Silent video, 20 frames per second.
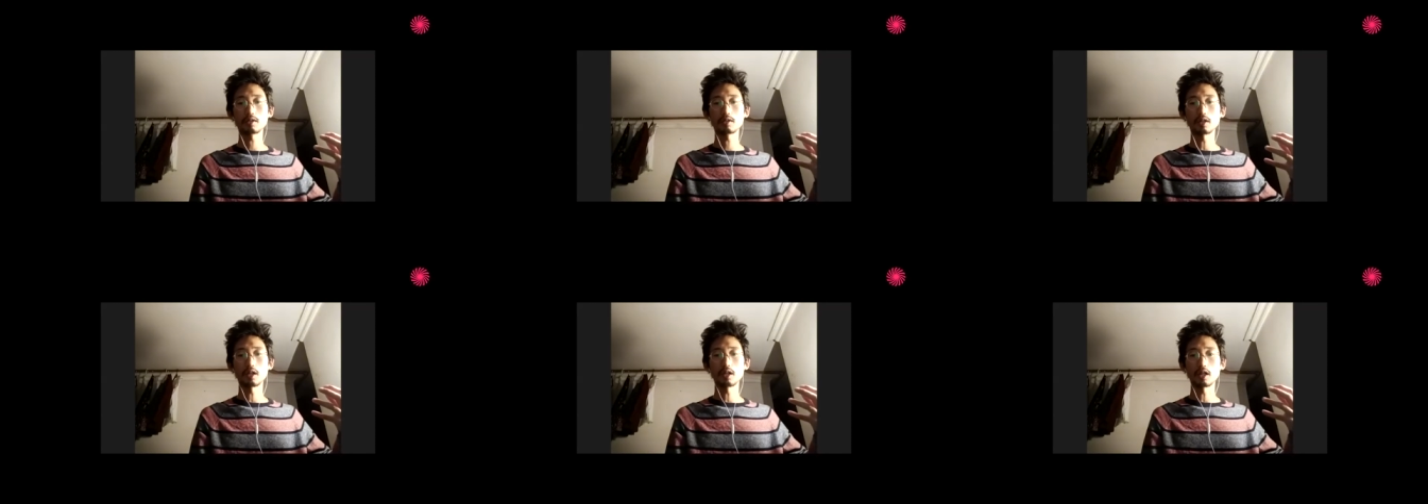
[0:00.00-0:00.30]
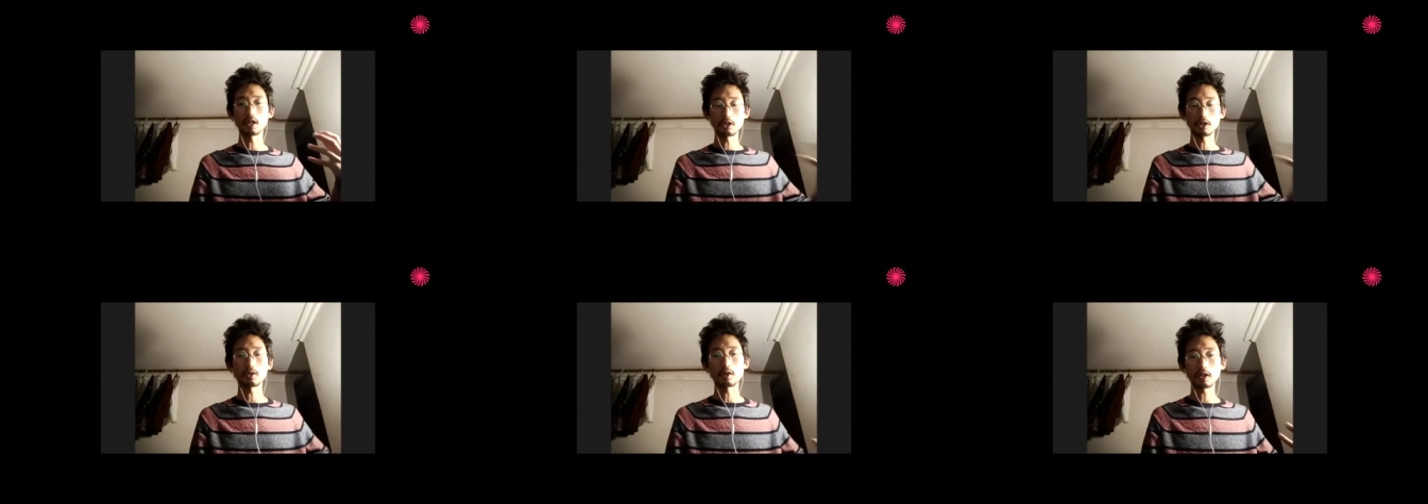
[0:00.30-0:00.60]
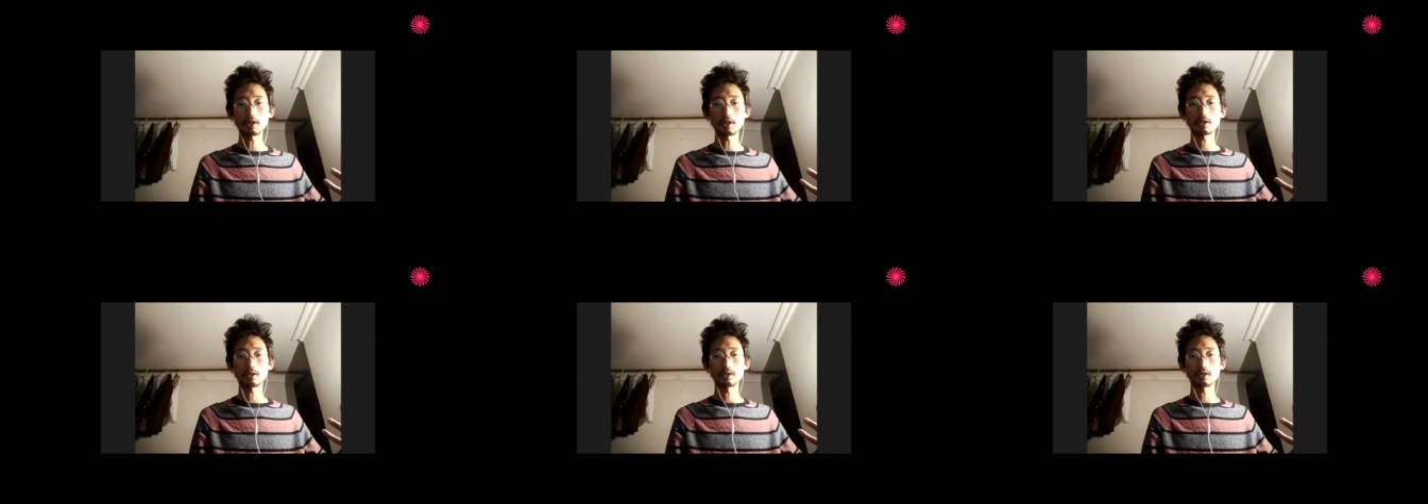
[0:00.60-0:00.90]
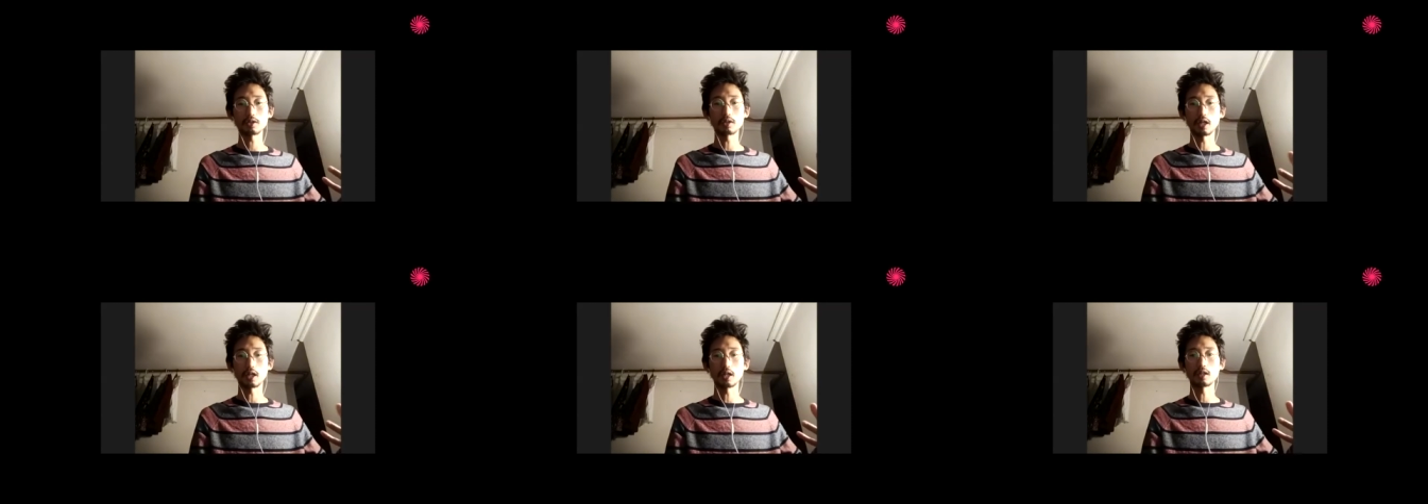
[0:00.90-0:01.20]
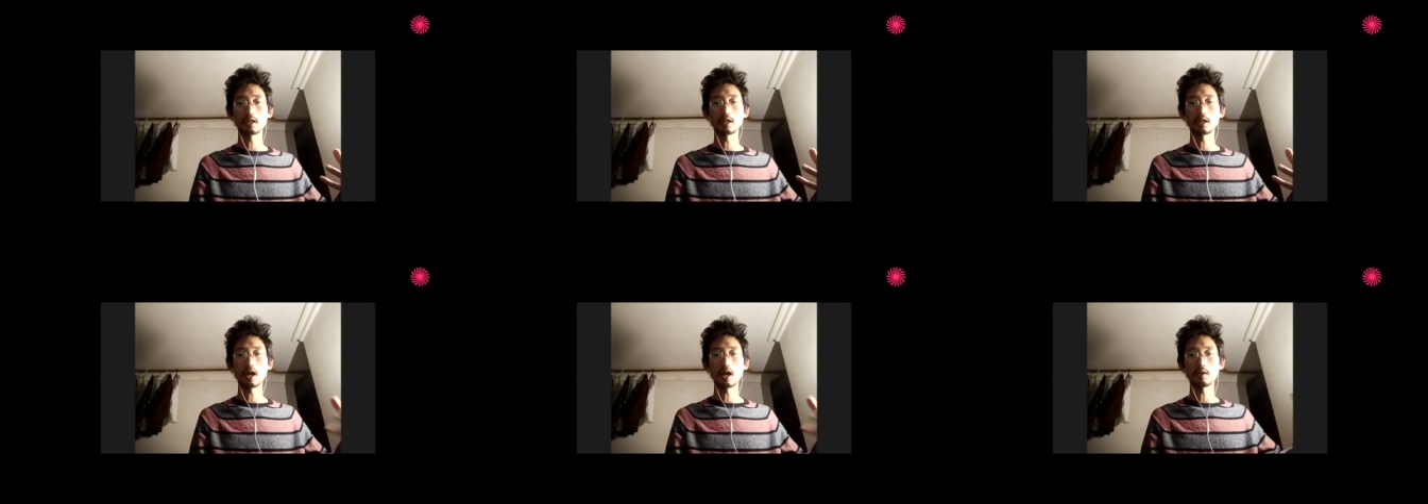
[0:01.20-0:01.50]
uh, interaction
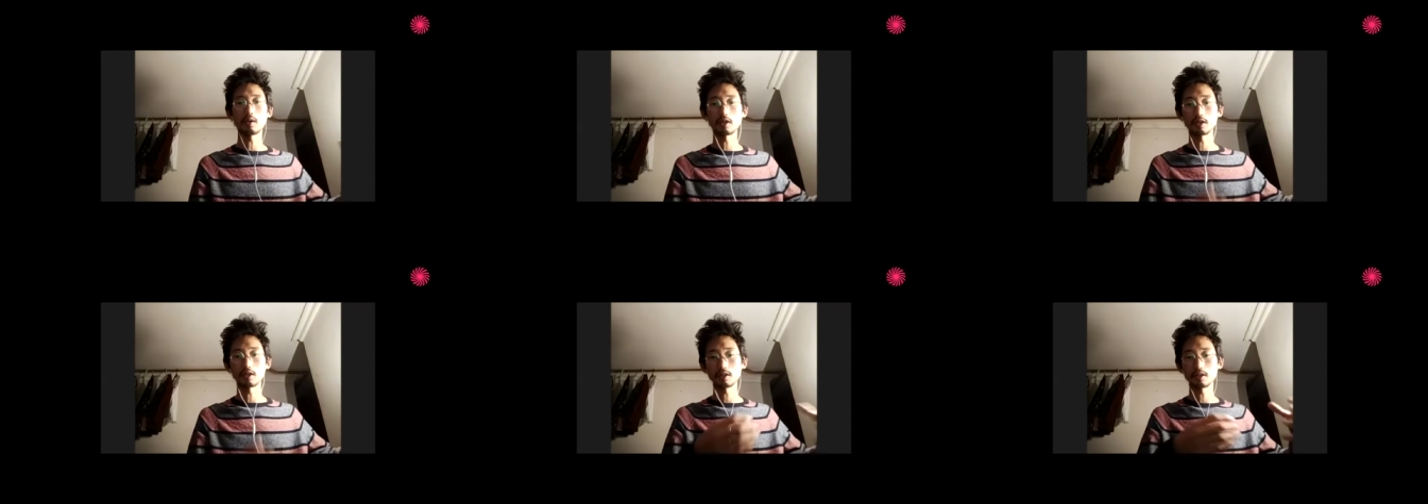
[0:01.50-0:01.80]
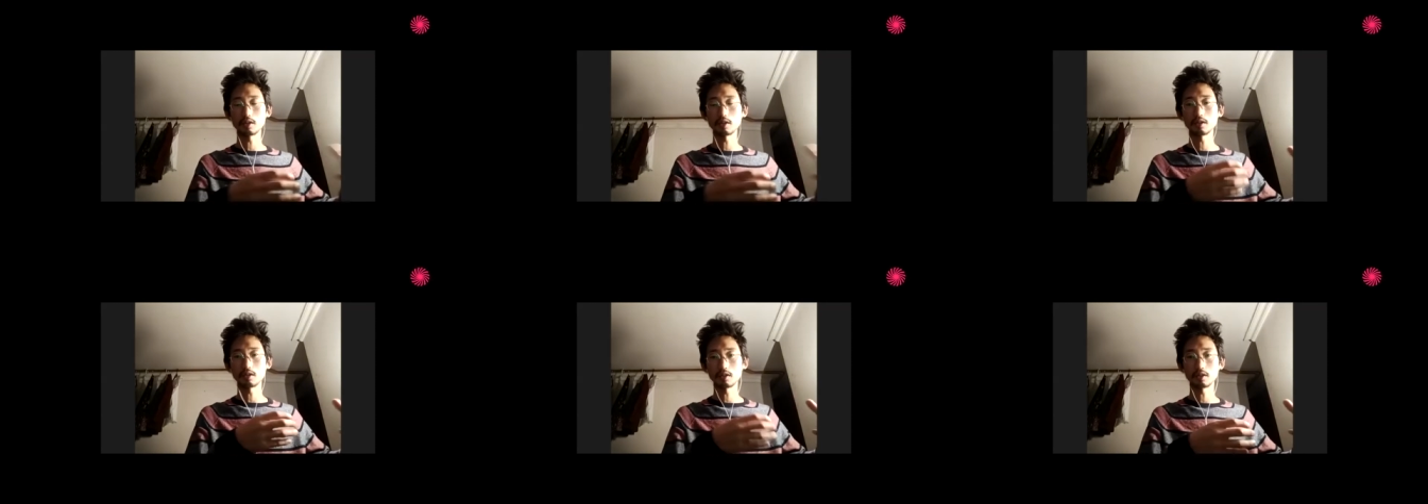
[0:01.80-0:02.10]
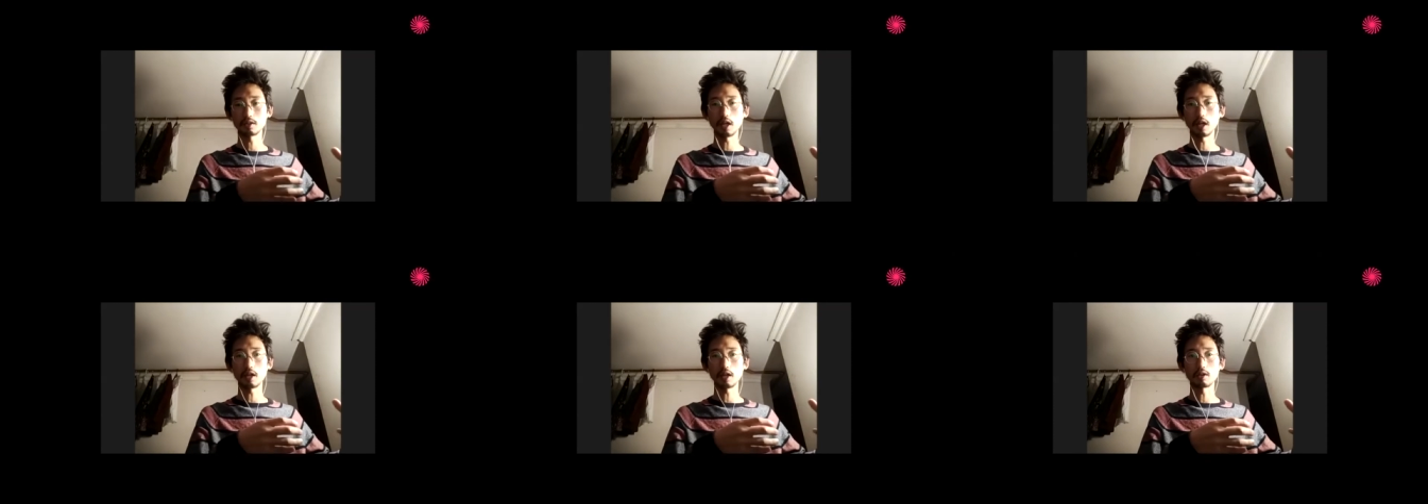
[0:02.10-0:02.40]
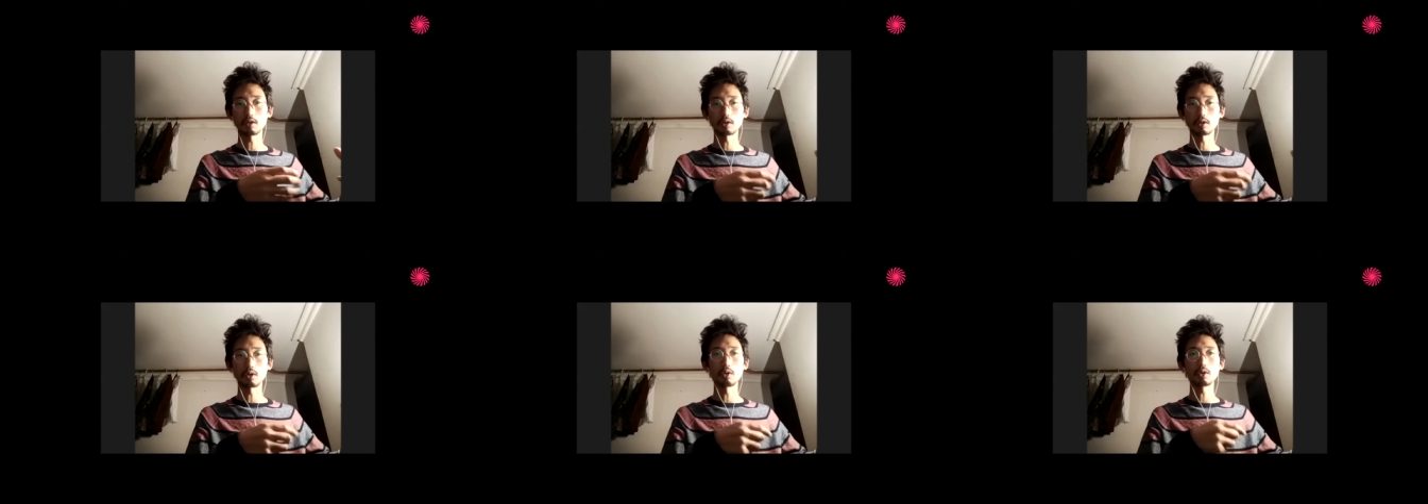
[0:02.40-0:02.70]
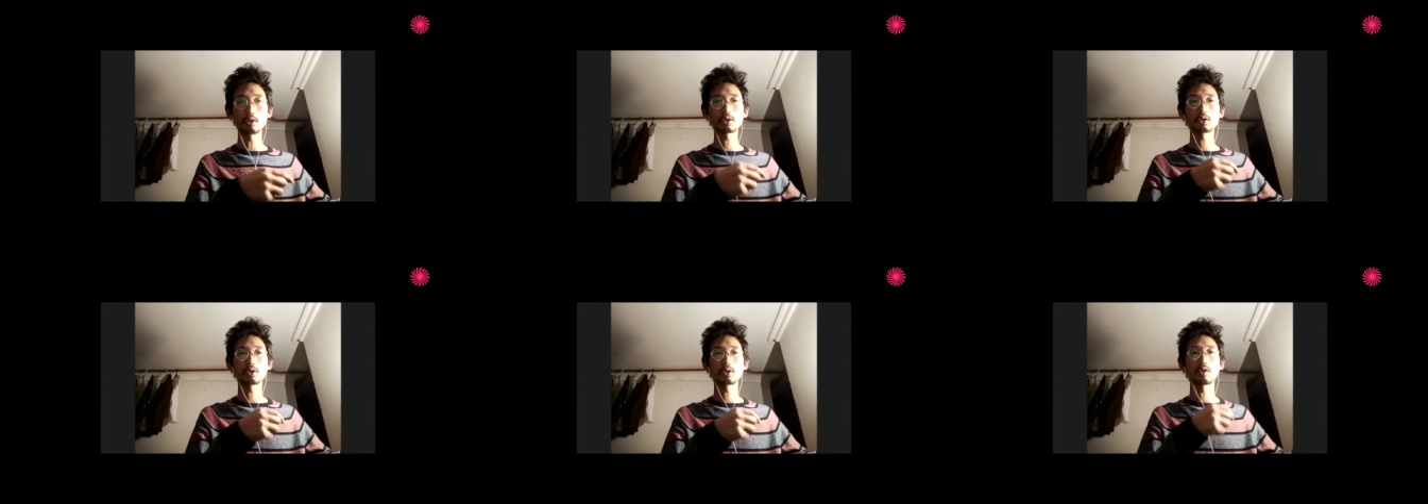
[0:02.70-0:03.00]
and our dialogue
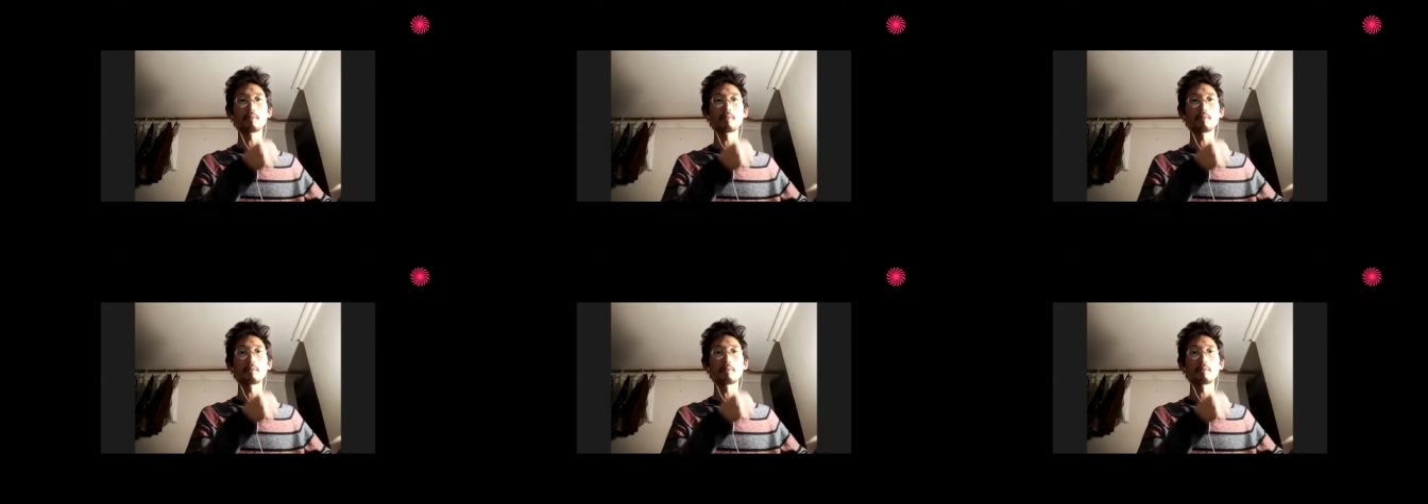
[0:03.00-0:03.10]
also